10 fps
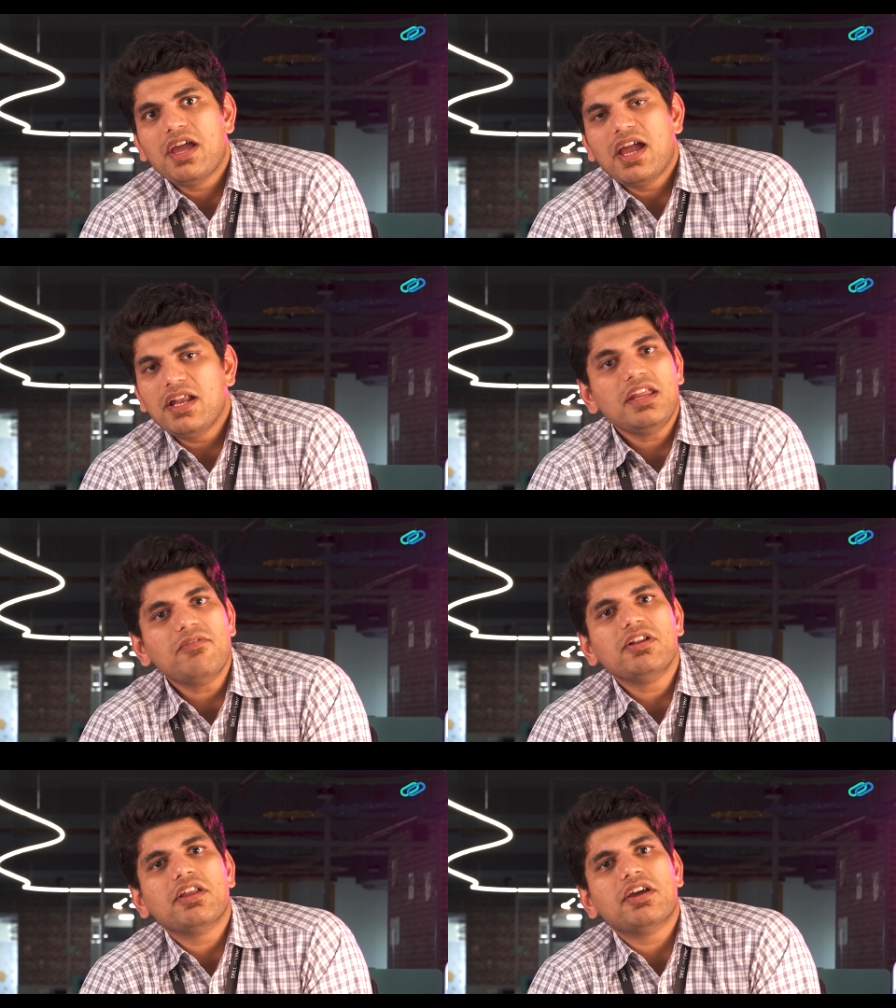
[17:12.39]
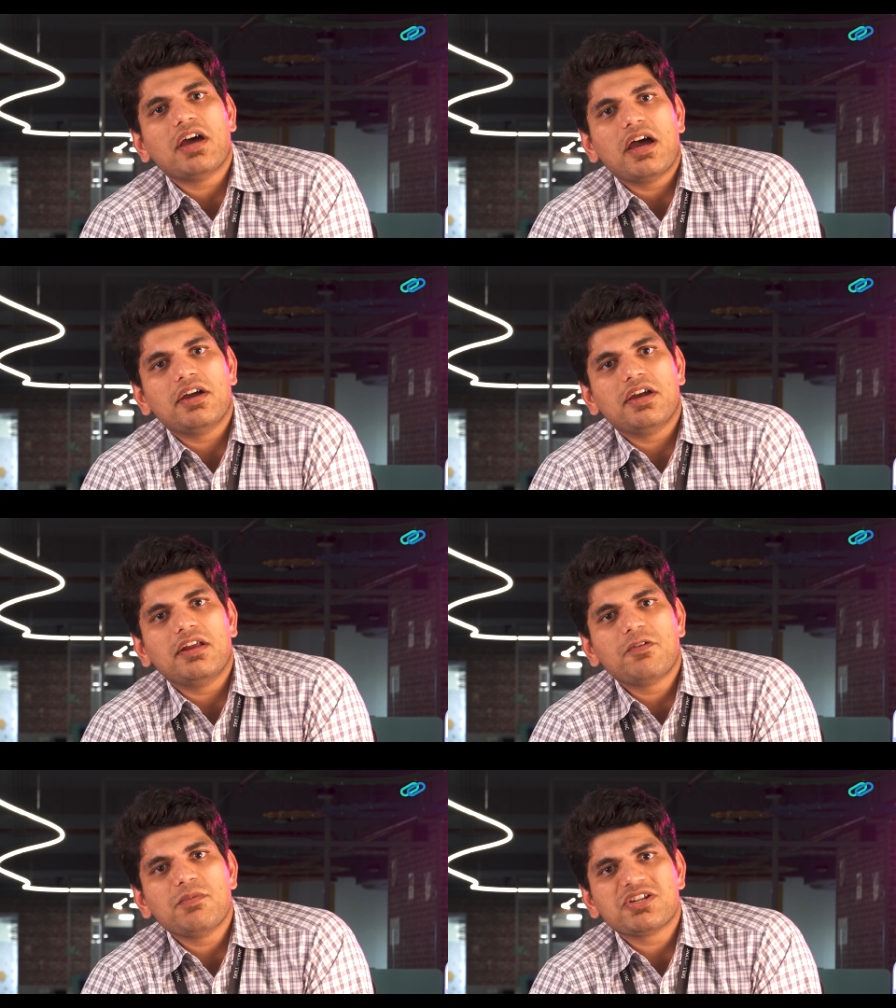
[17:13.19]
and even the uh,
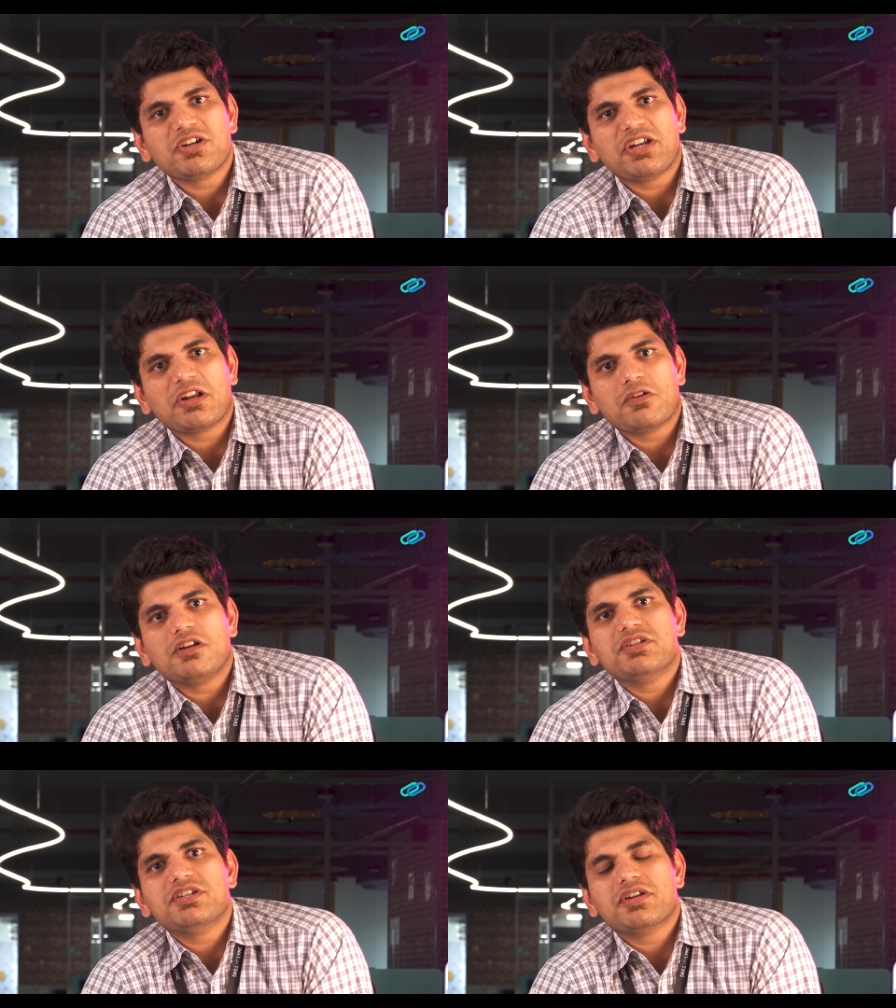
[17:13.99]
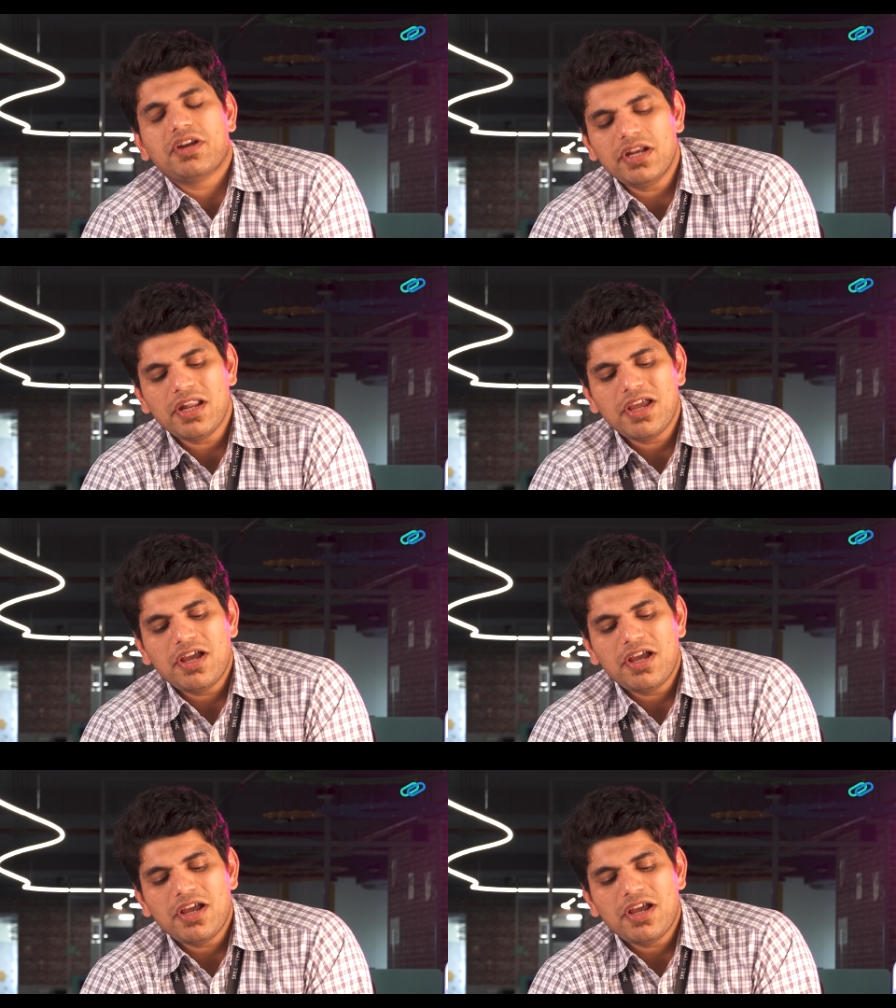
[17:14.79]
information technology, right?